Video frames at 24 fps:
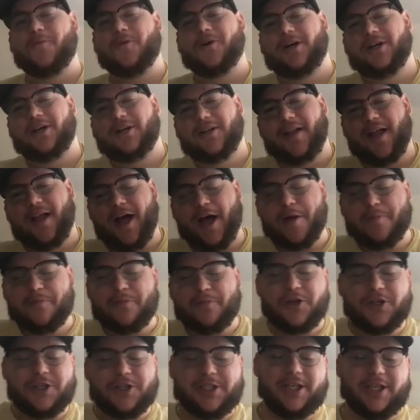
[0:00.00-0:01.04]
Well, I
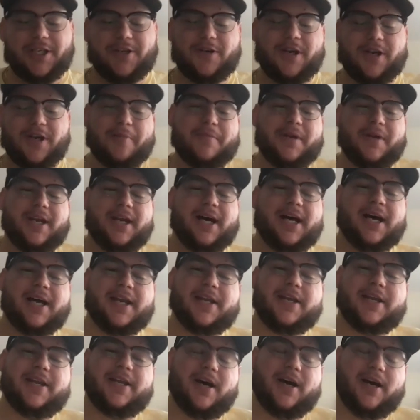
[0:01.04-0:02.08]
appreciate you coming on,
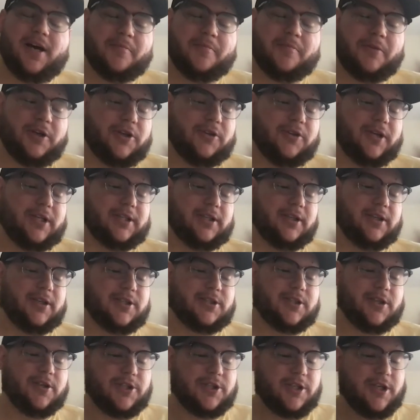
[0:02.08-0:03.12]
and could you let the
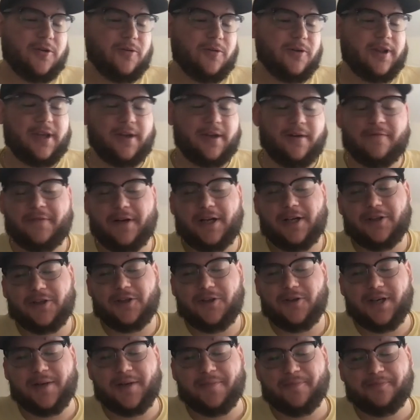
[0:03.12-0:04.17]
listeners know where they could follow
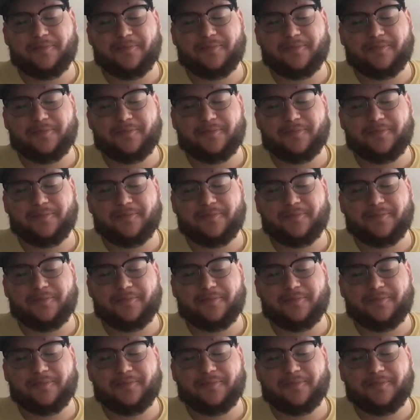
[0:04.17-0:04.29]
you at?